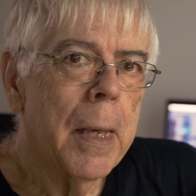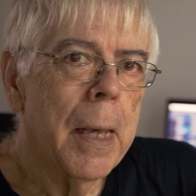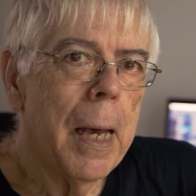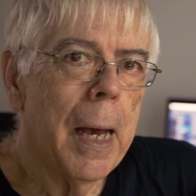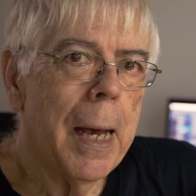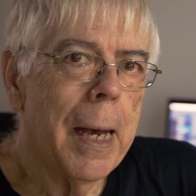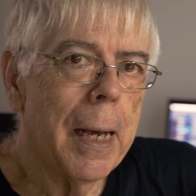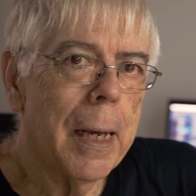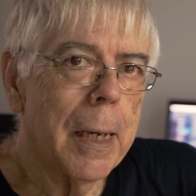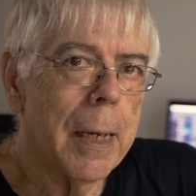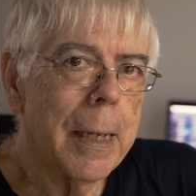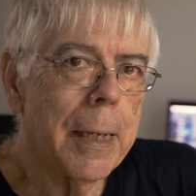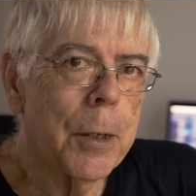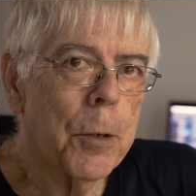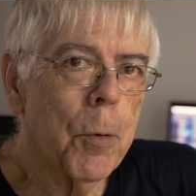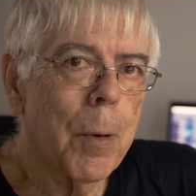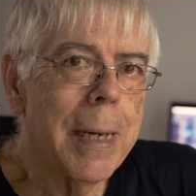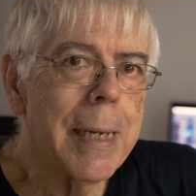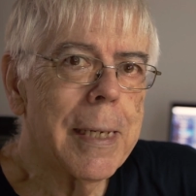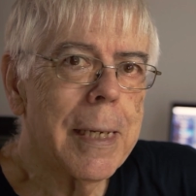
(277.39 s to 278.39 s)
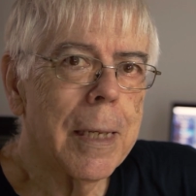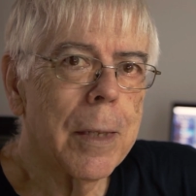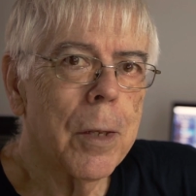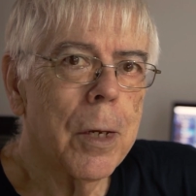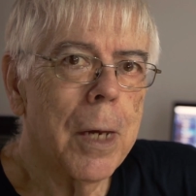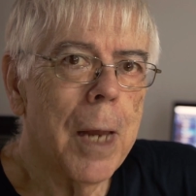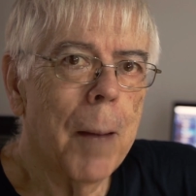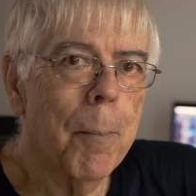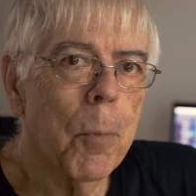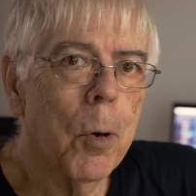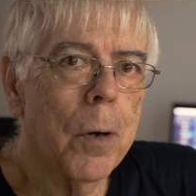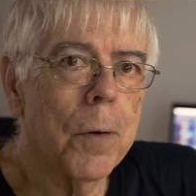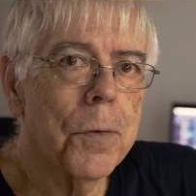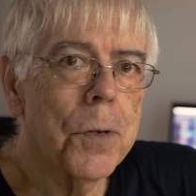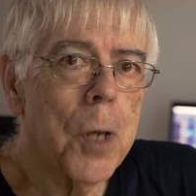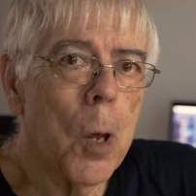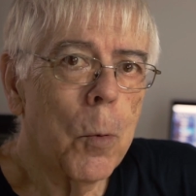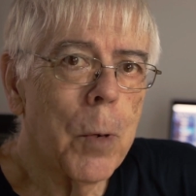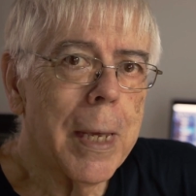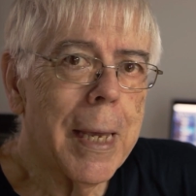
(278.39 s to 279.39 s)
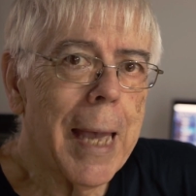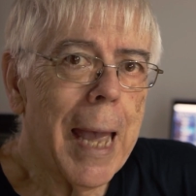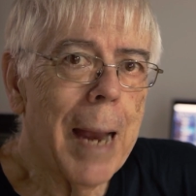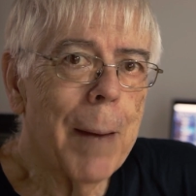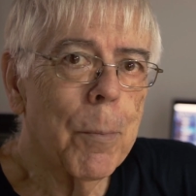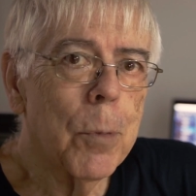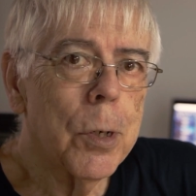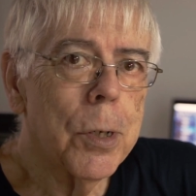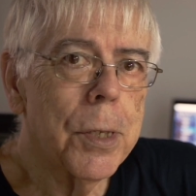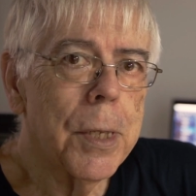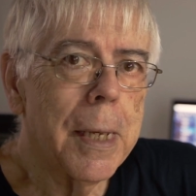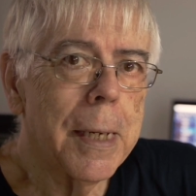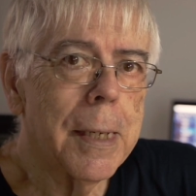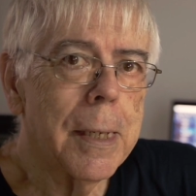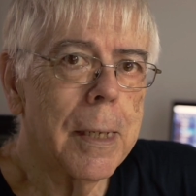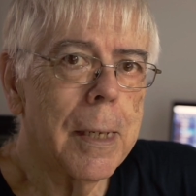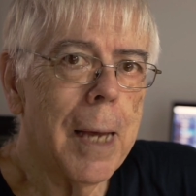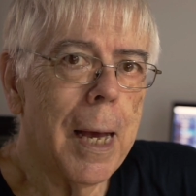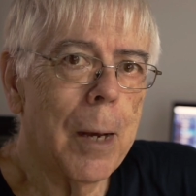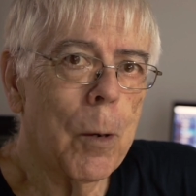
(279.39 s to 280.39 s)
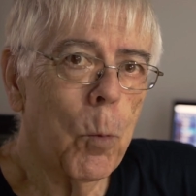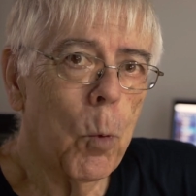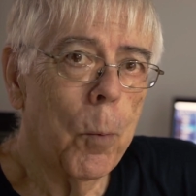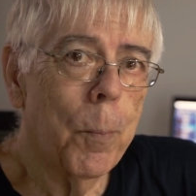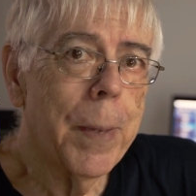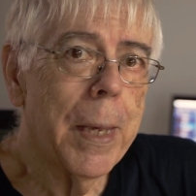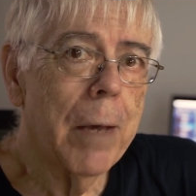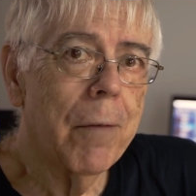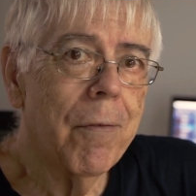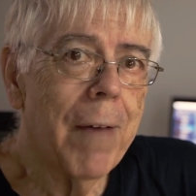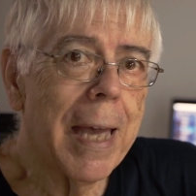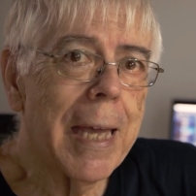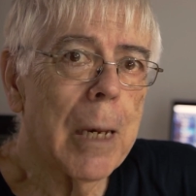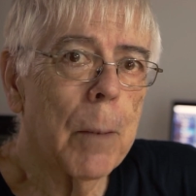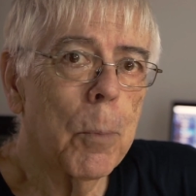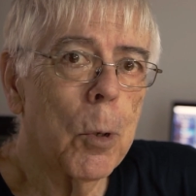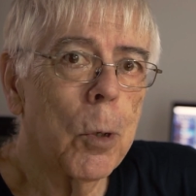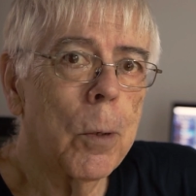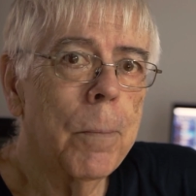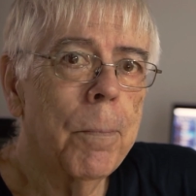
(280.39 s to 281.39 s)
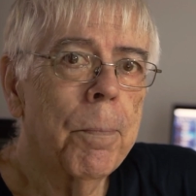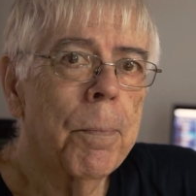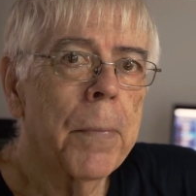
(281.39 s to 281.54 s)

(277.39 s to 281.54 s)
uh, increasing the number of Sony cameras that uh, will be available,